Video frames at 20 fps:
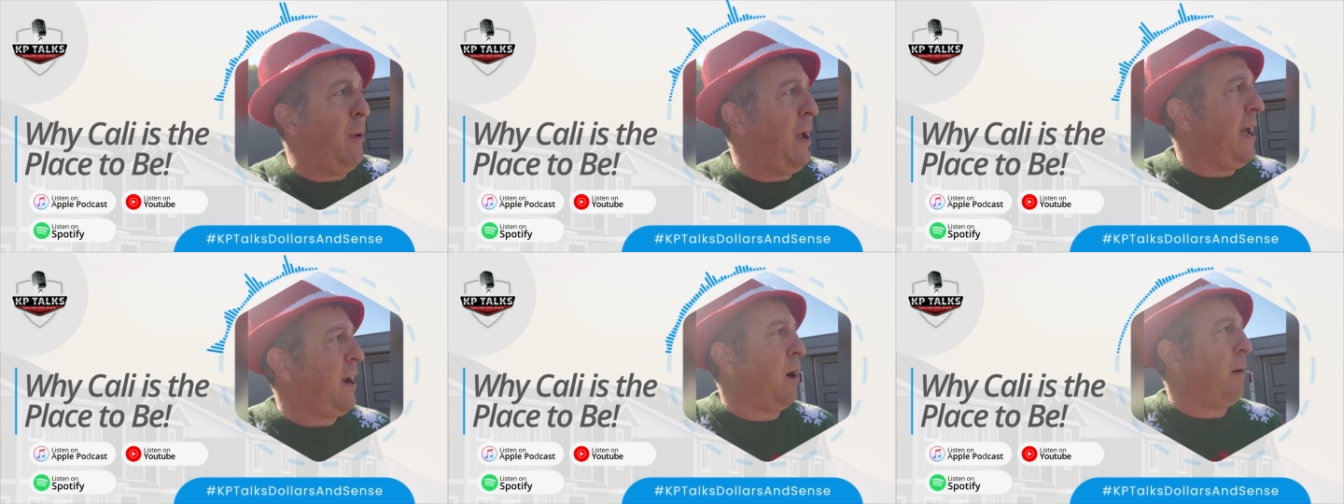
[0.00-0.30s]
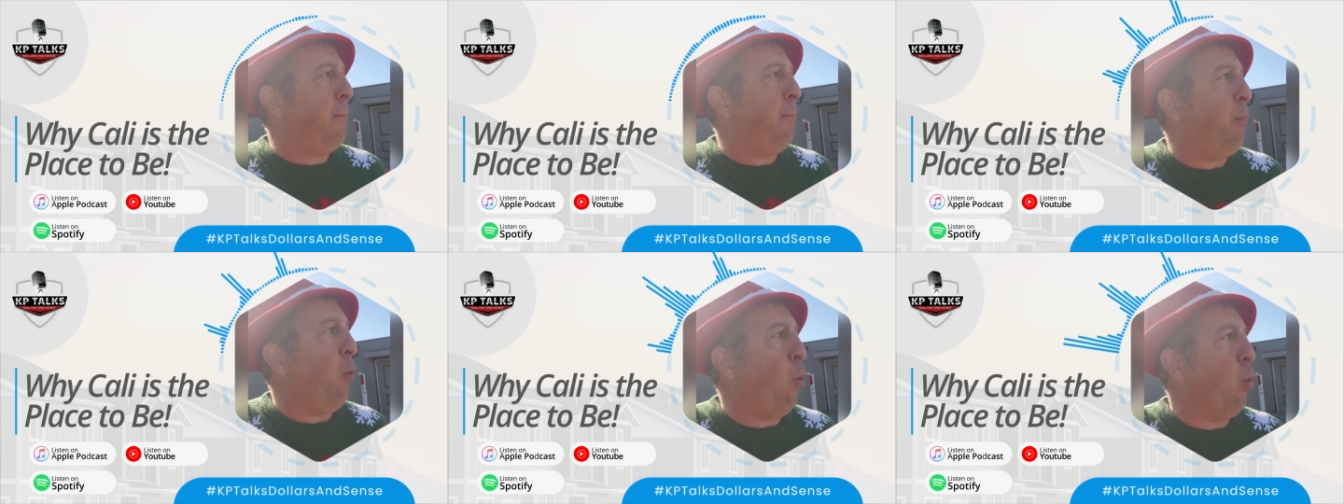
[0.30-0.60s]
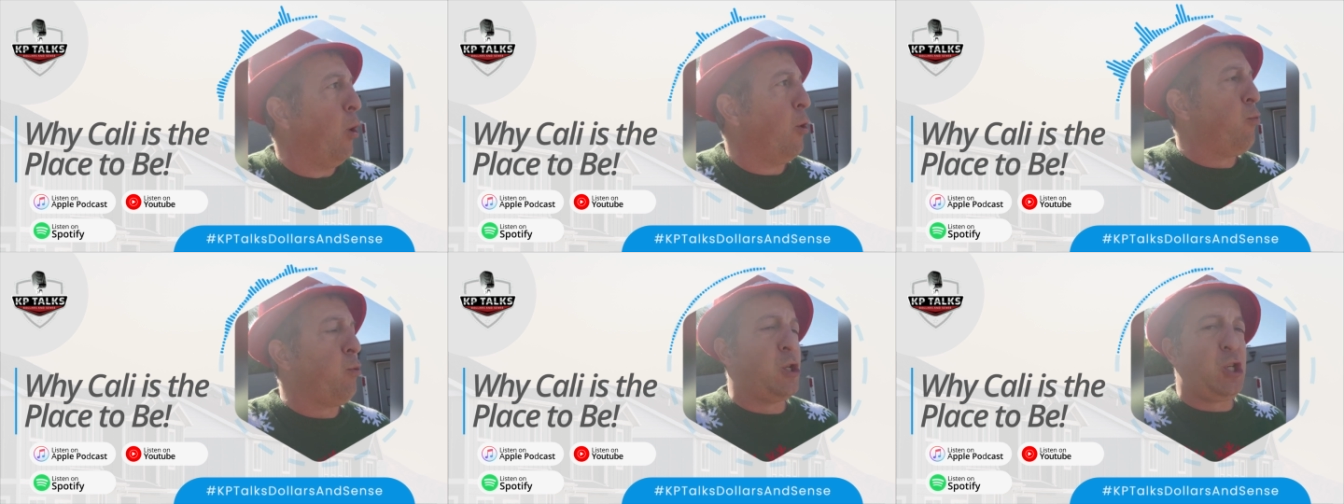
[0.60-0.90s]
We had our
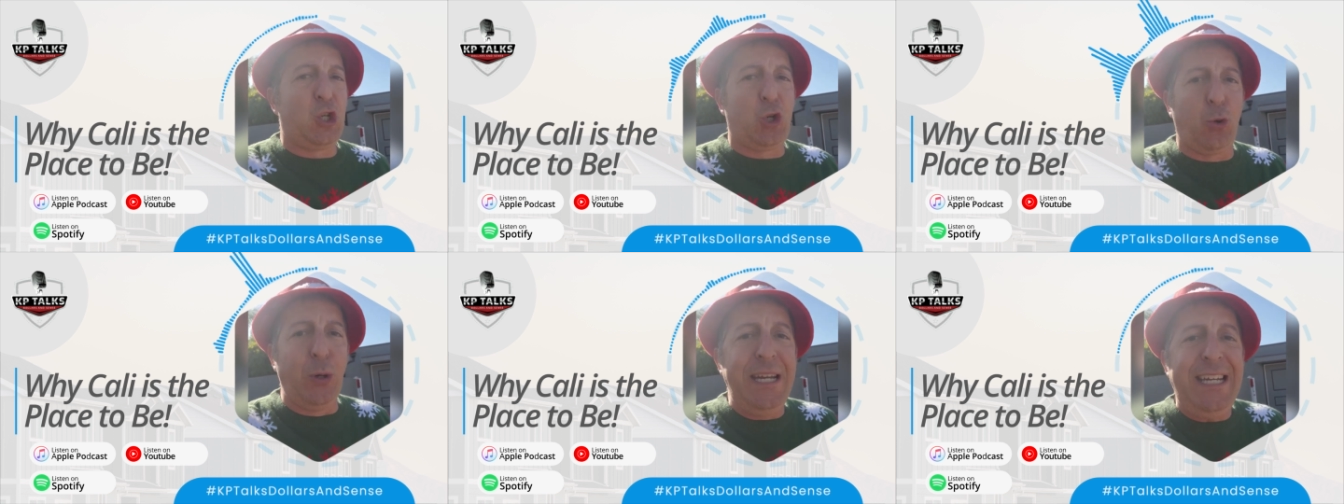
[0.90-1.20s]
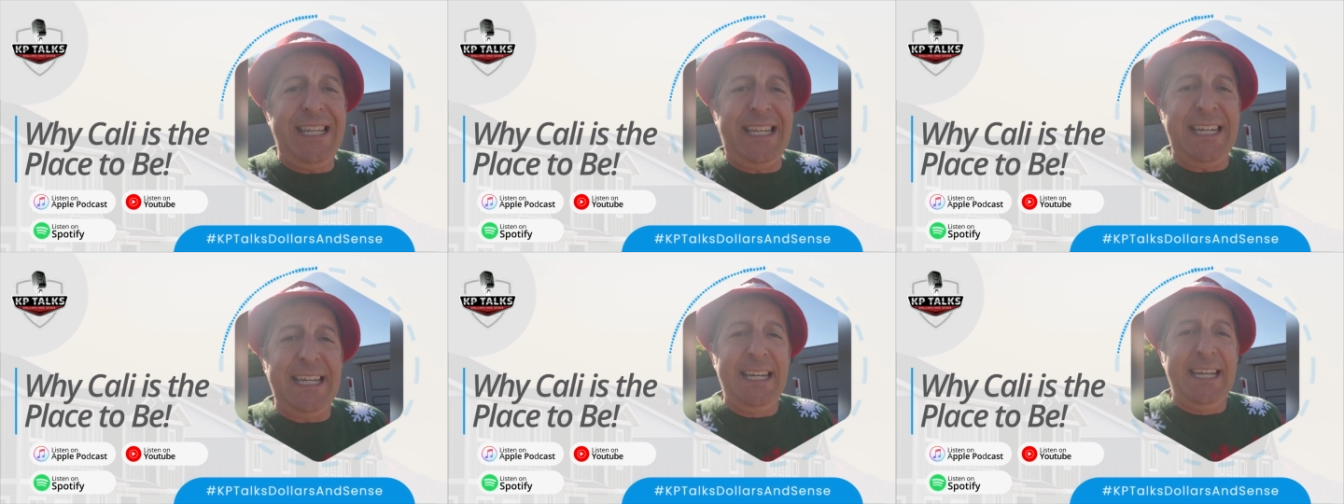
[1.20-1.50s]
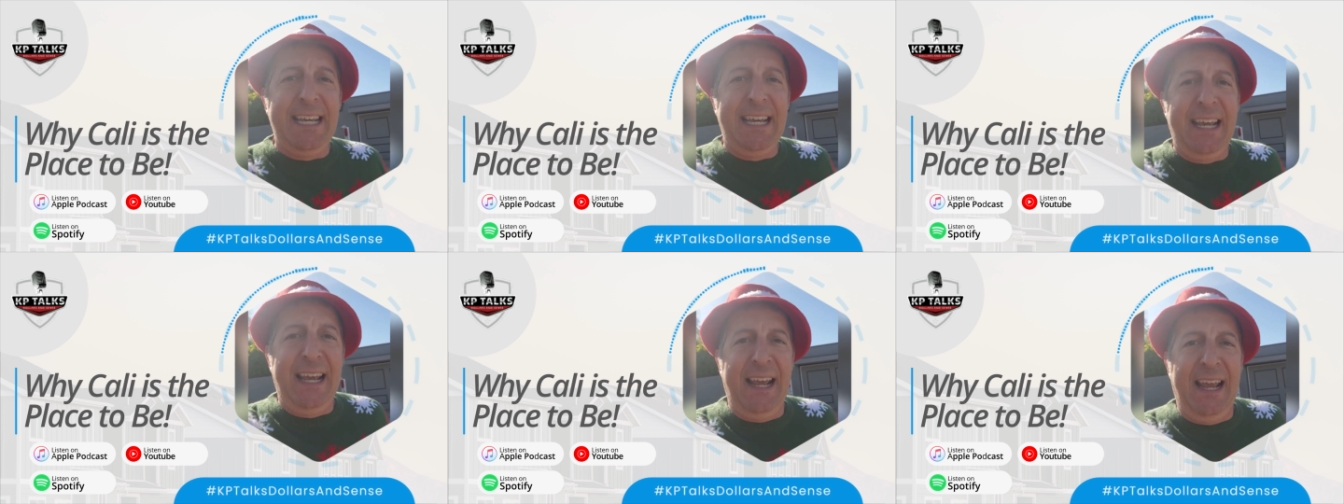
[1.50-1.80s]
board retreat
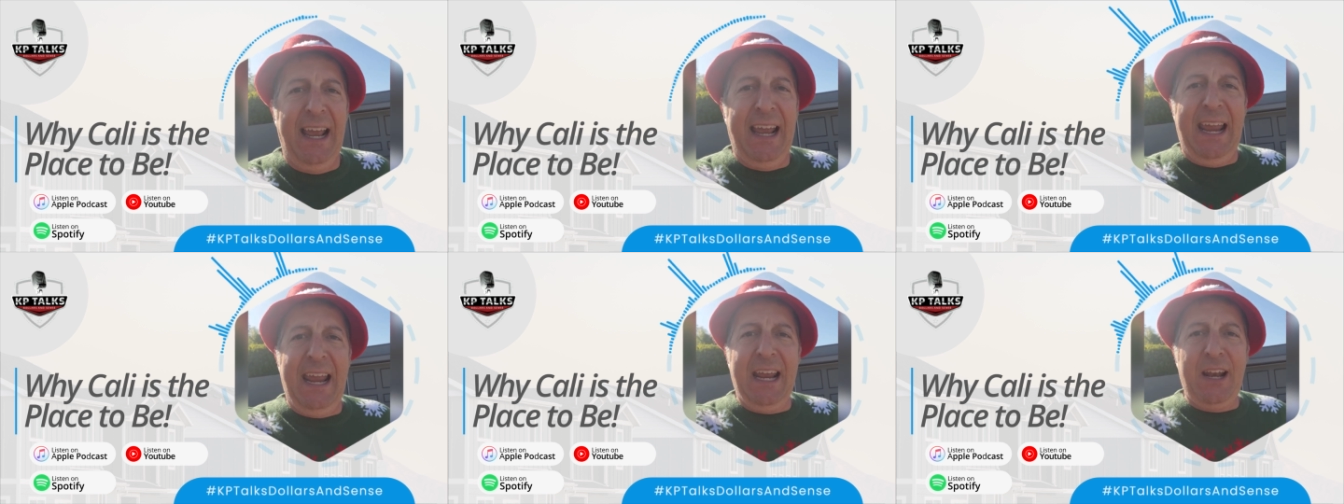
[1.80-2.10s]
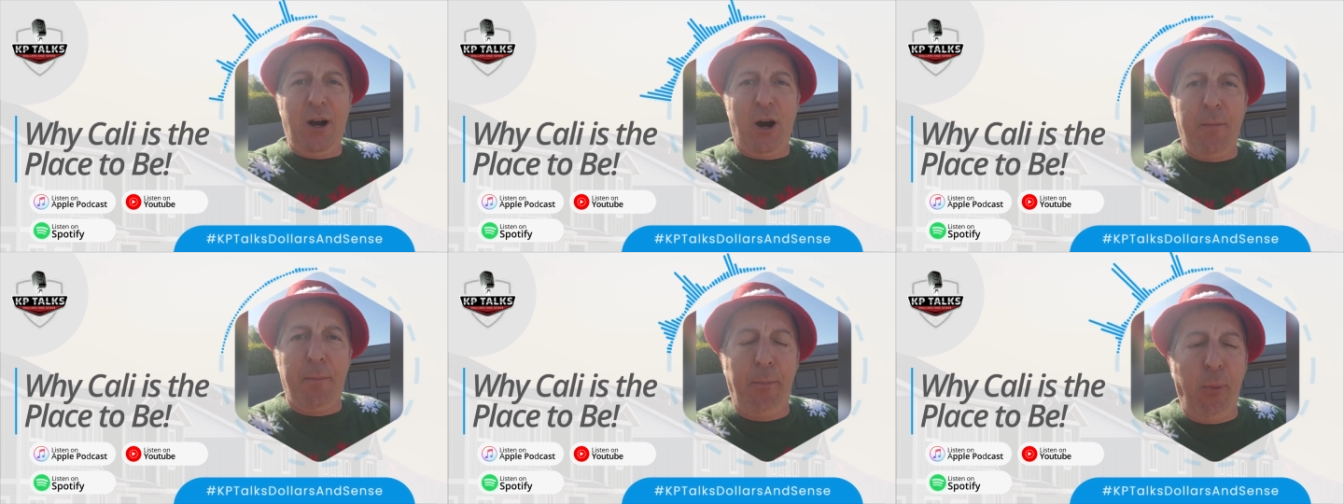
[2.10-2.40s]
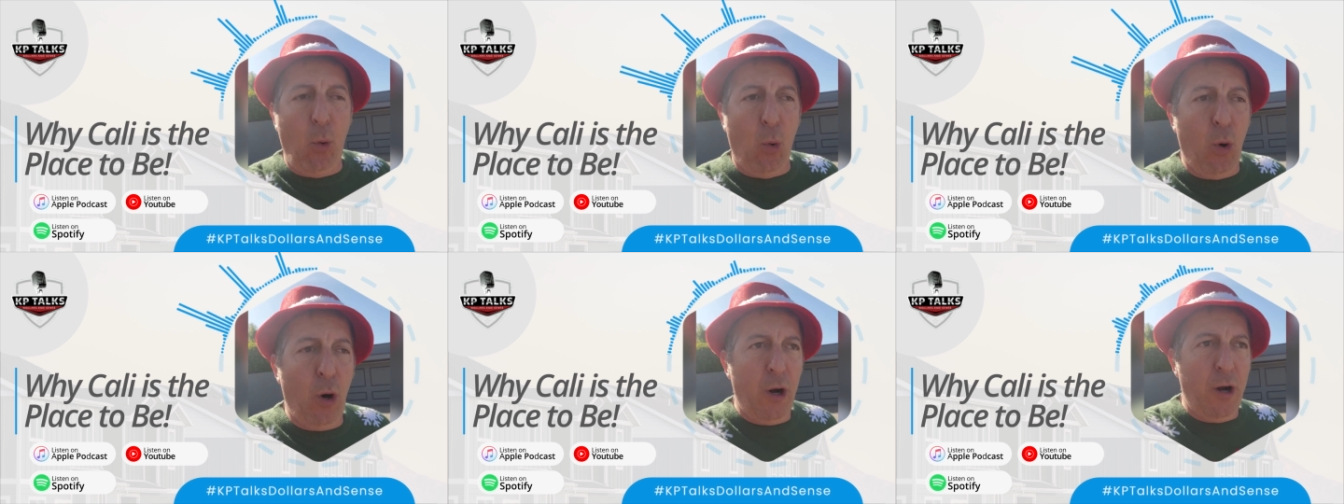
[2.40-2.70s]
and our
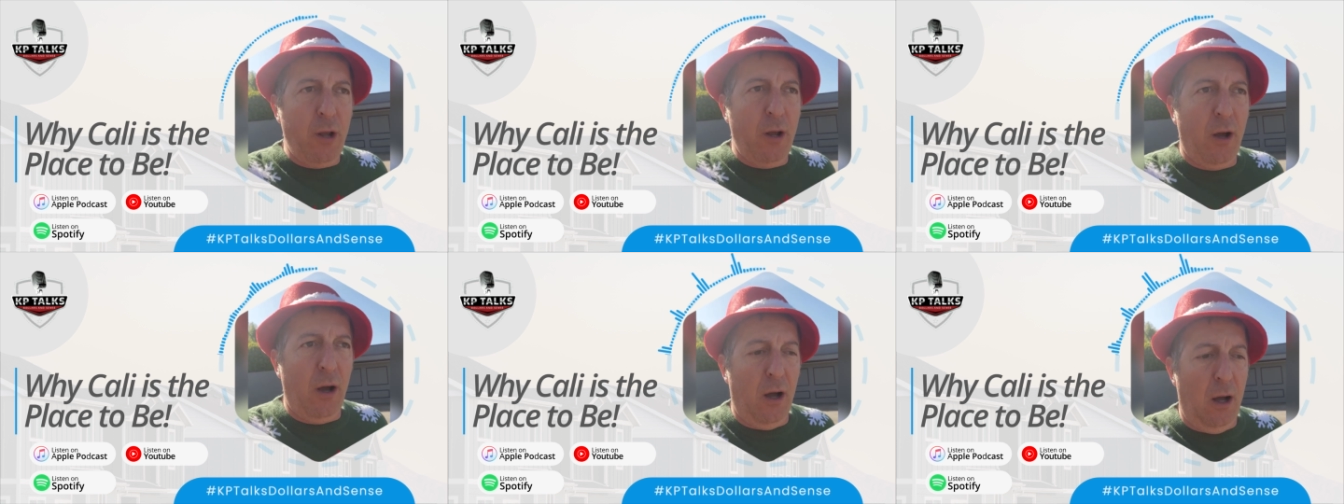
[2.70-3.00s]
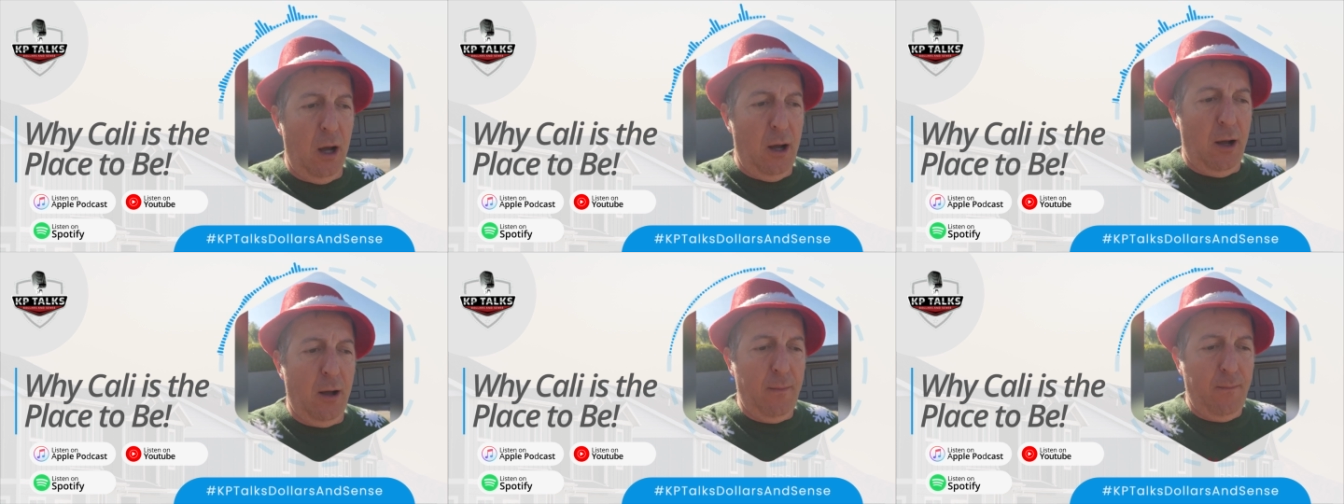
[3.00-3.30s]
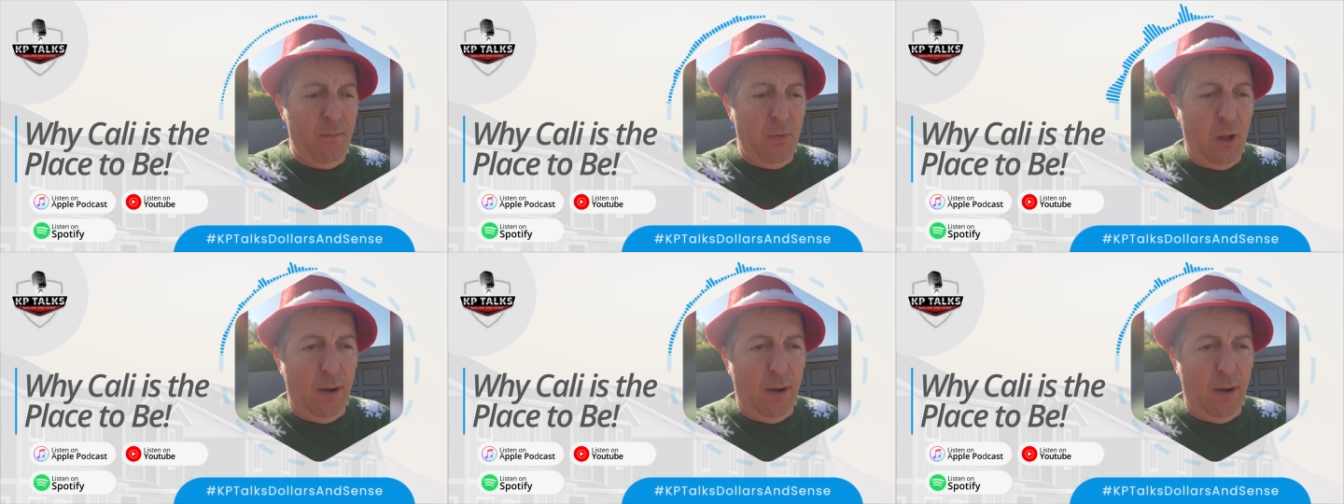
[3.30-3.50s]
board uh,